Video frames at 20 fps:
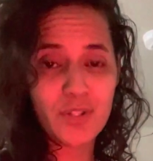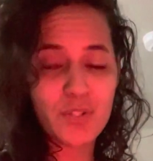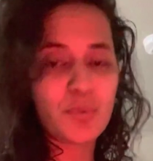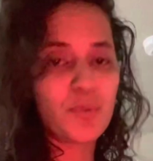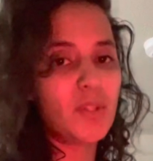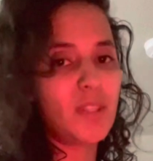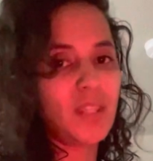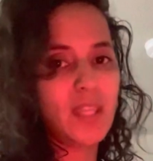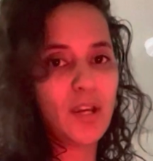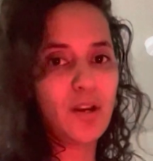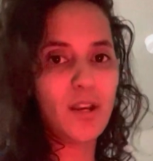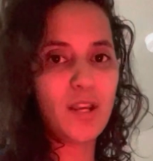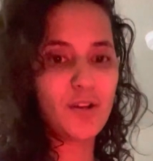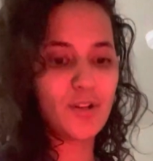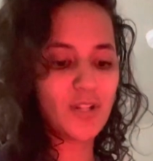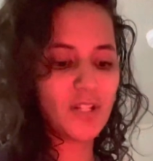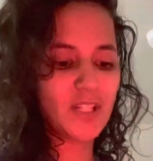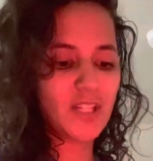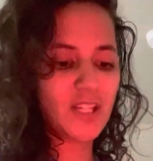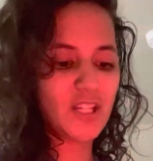is what they are
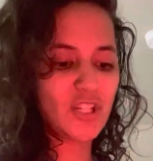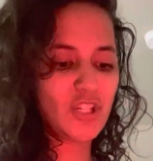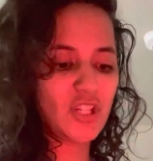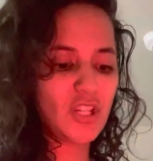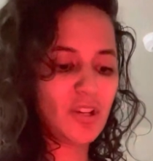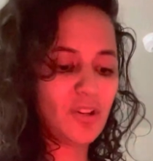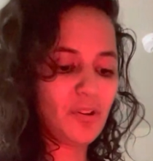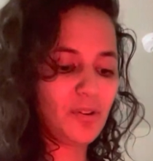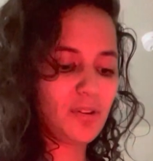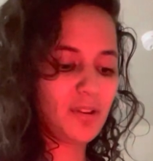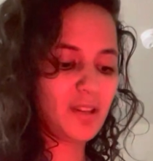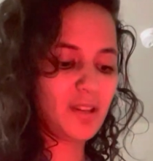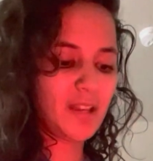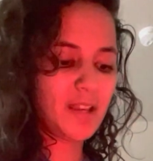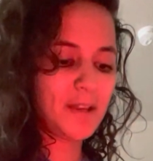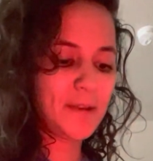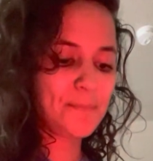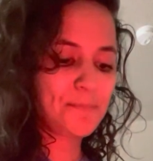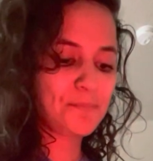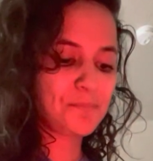here to teach you.
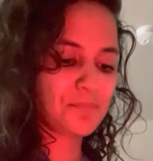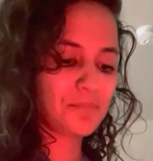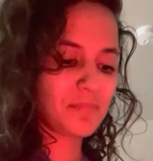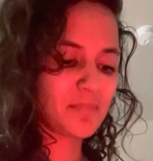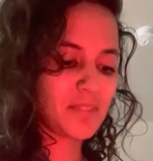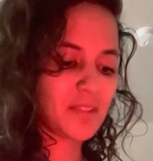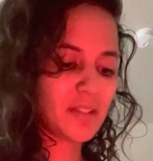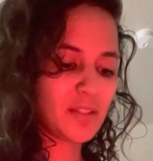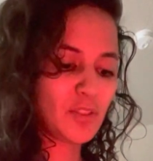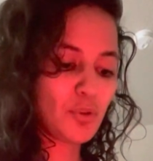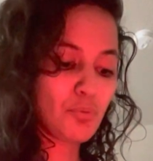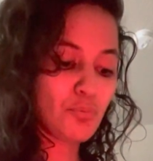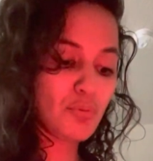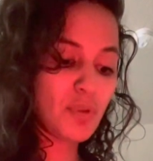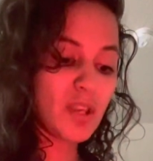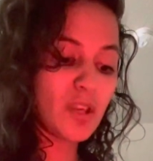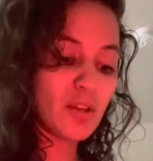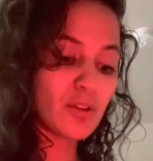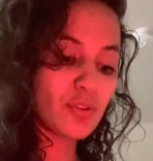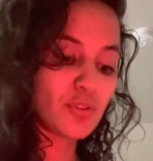The
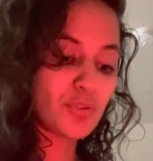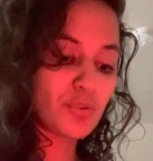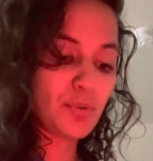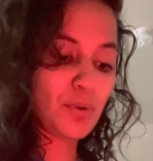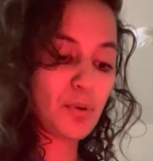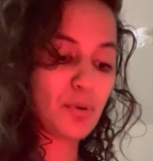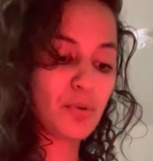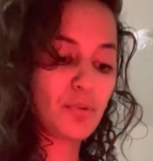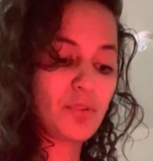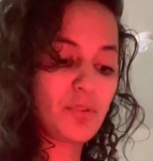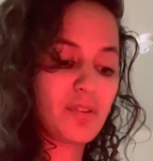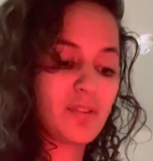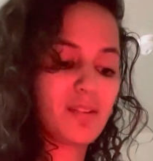real truth.